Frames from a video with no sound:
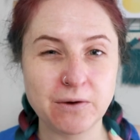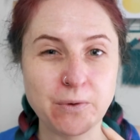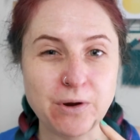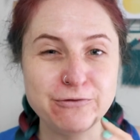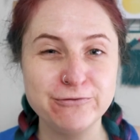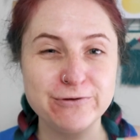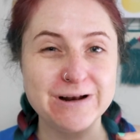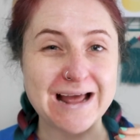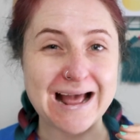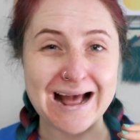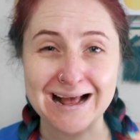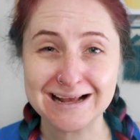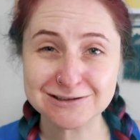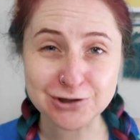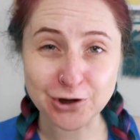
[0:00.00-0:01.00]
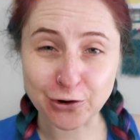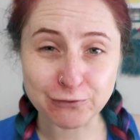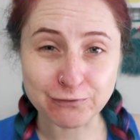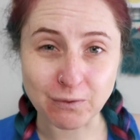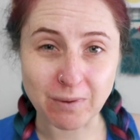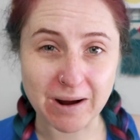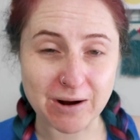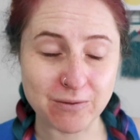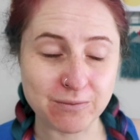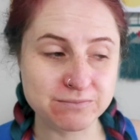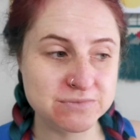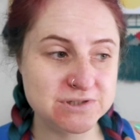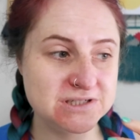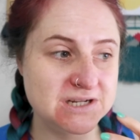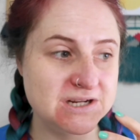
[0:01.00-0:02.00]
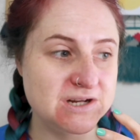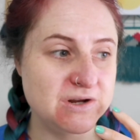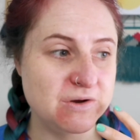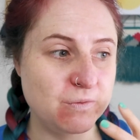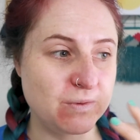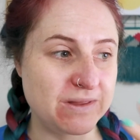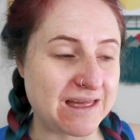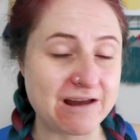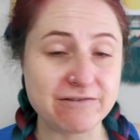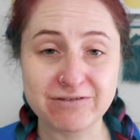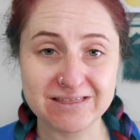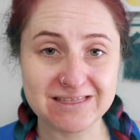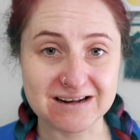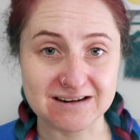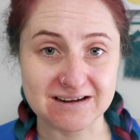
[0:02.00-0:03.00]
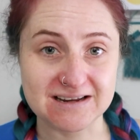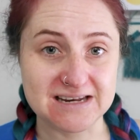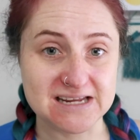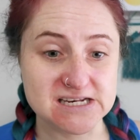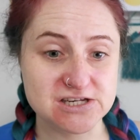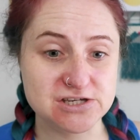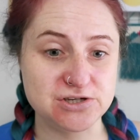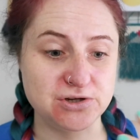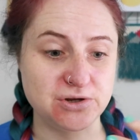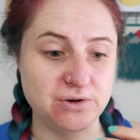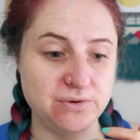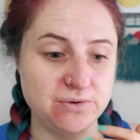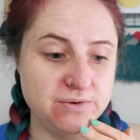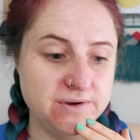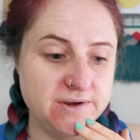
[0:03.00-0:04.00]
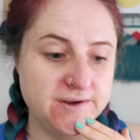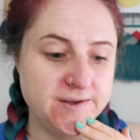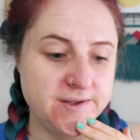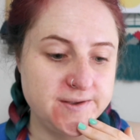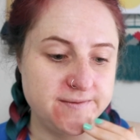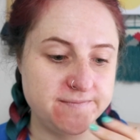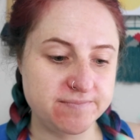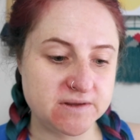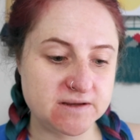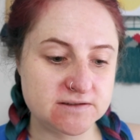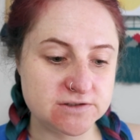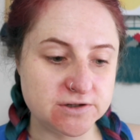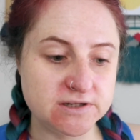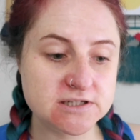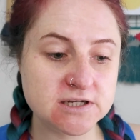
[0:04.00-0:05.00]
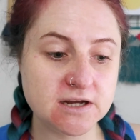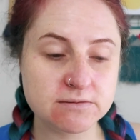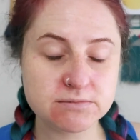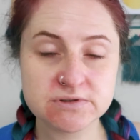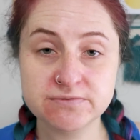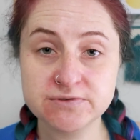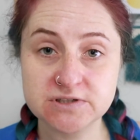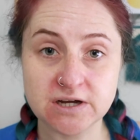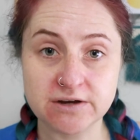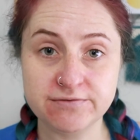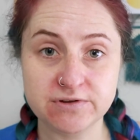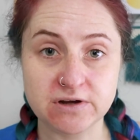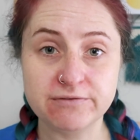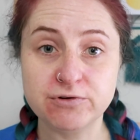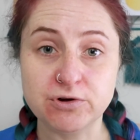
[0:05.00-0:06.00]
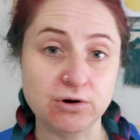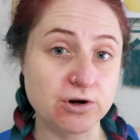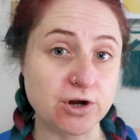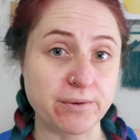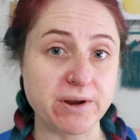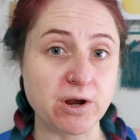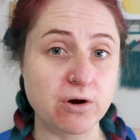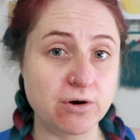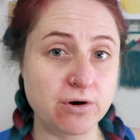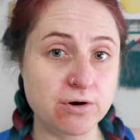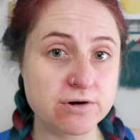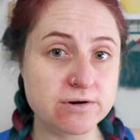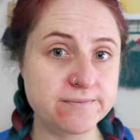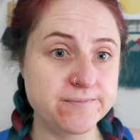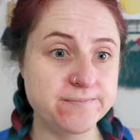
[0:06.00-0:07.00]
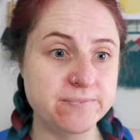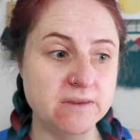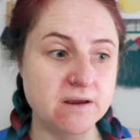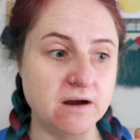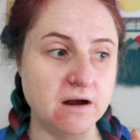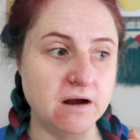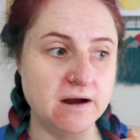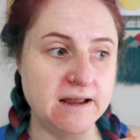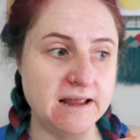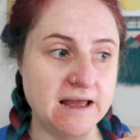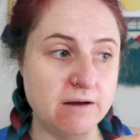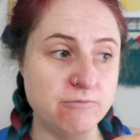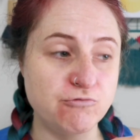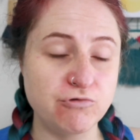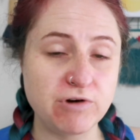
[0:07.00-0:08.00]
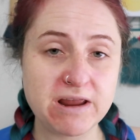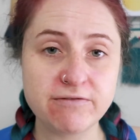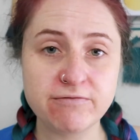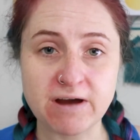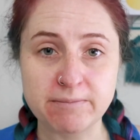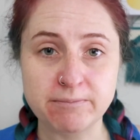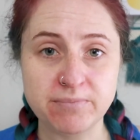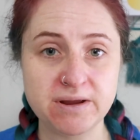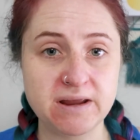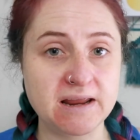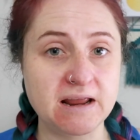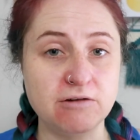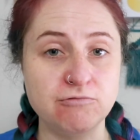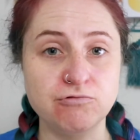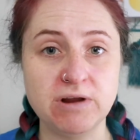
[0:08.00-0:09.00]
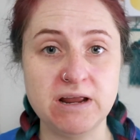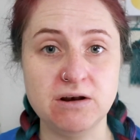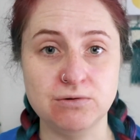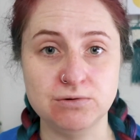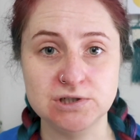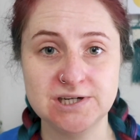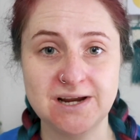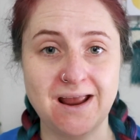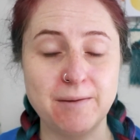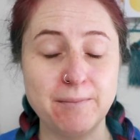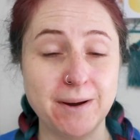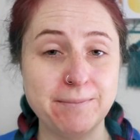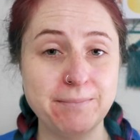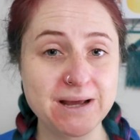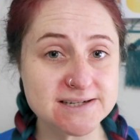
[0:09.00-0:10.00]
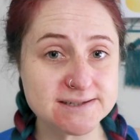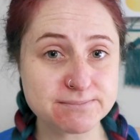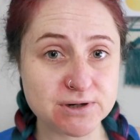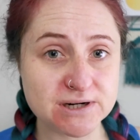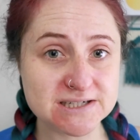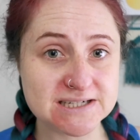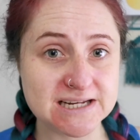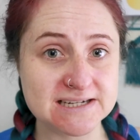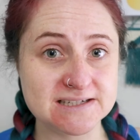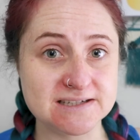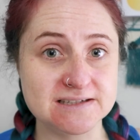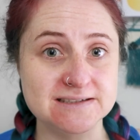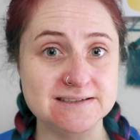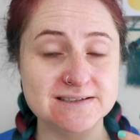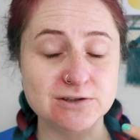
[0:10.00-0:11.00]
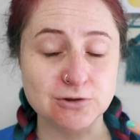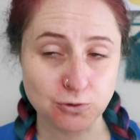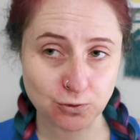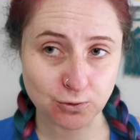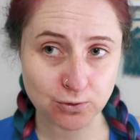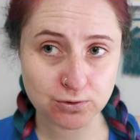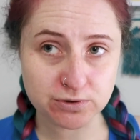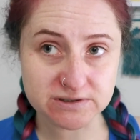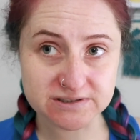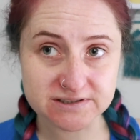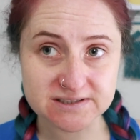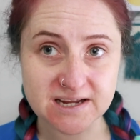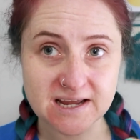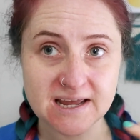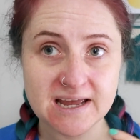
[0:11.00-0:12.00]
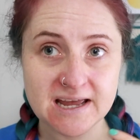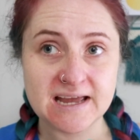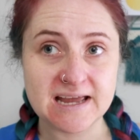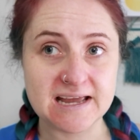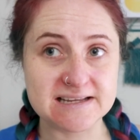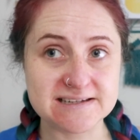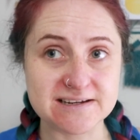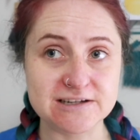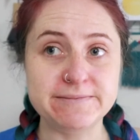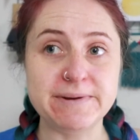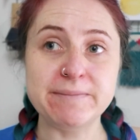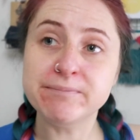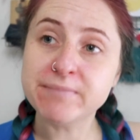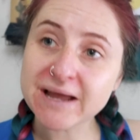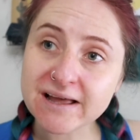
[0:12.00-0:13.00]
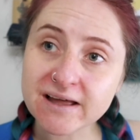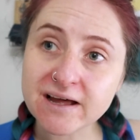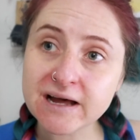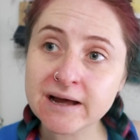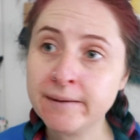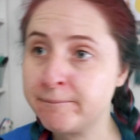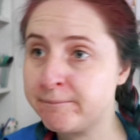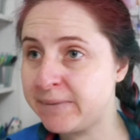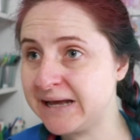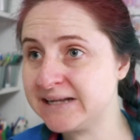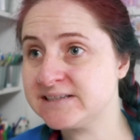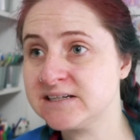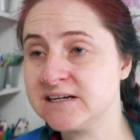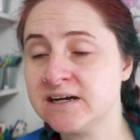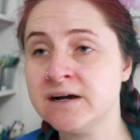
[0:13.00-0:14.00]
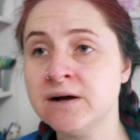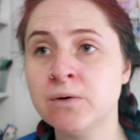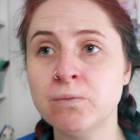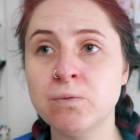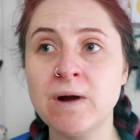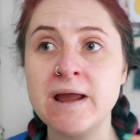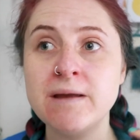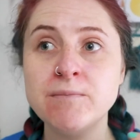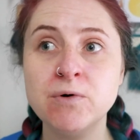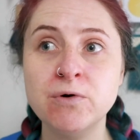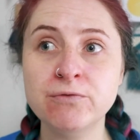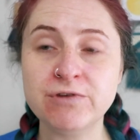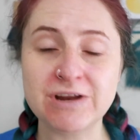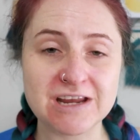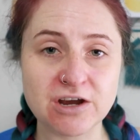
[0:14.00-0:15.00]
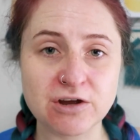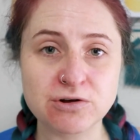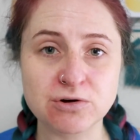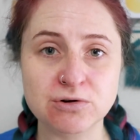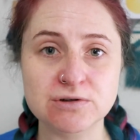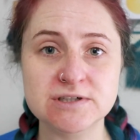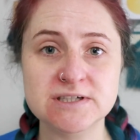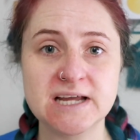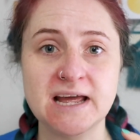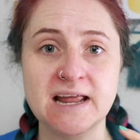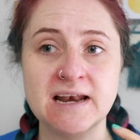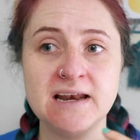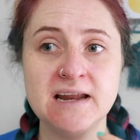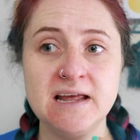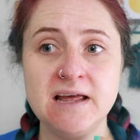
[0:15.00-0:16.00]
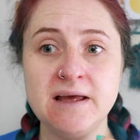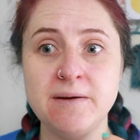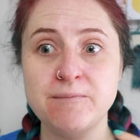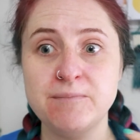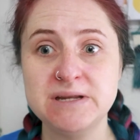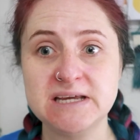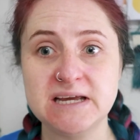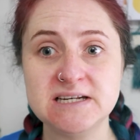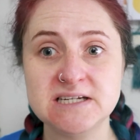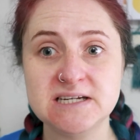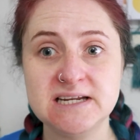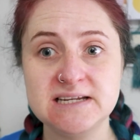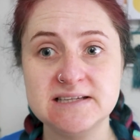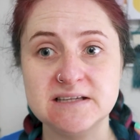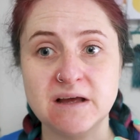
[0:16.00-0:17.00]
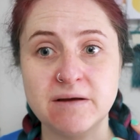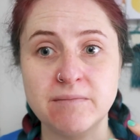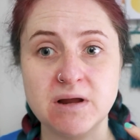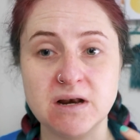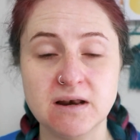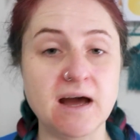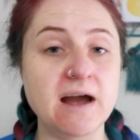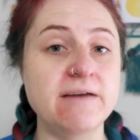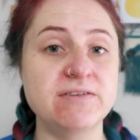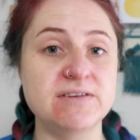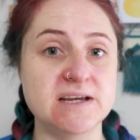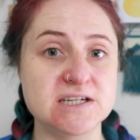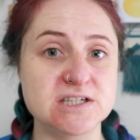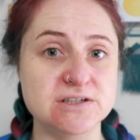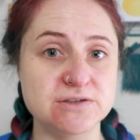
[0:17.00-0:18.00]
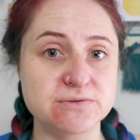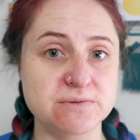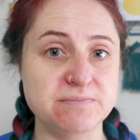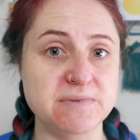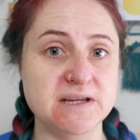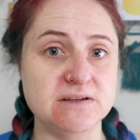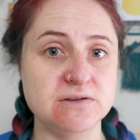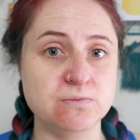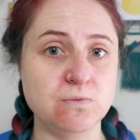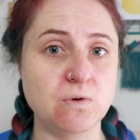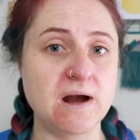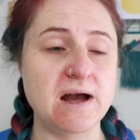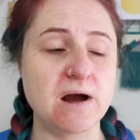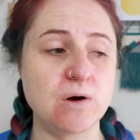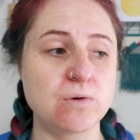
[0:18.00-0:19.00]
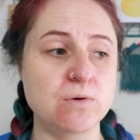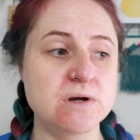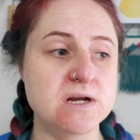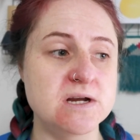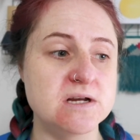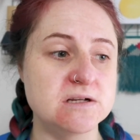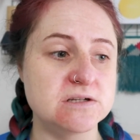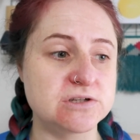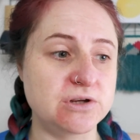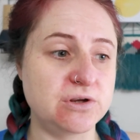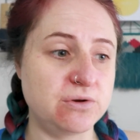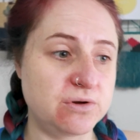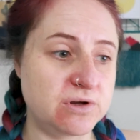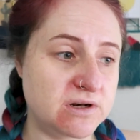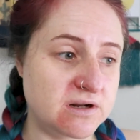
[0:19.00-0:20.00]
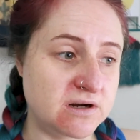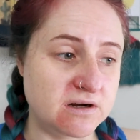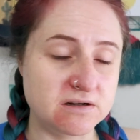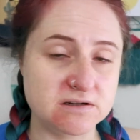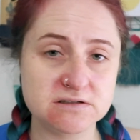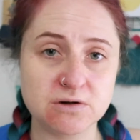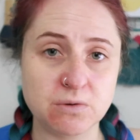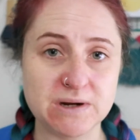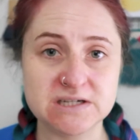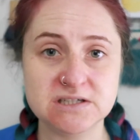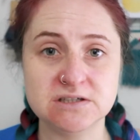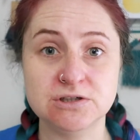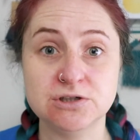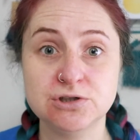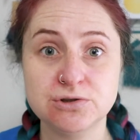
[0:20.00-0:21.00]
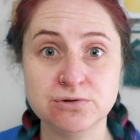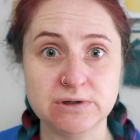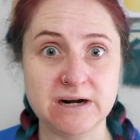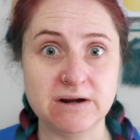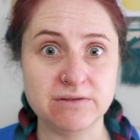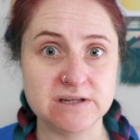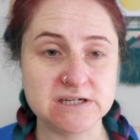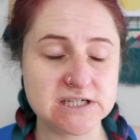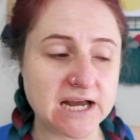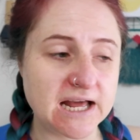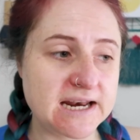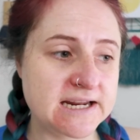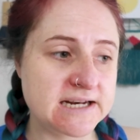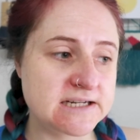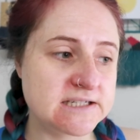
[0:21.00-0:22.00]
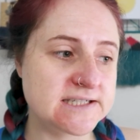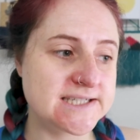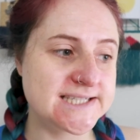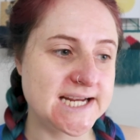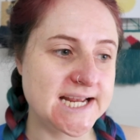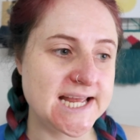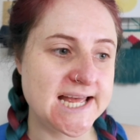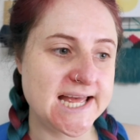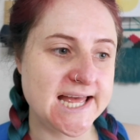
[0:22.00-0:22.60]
I won't feel as overwhelmed with everything that I need to do. So, in terms of stuff that I've got going on, I am revamping and relaunching my Better Brush Letters course. It's going to be bigger, better, way more video content, potentially some live sessions with me as well, so you can ask questions throughout the challenge.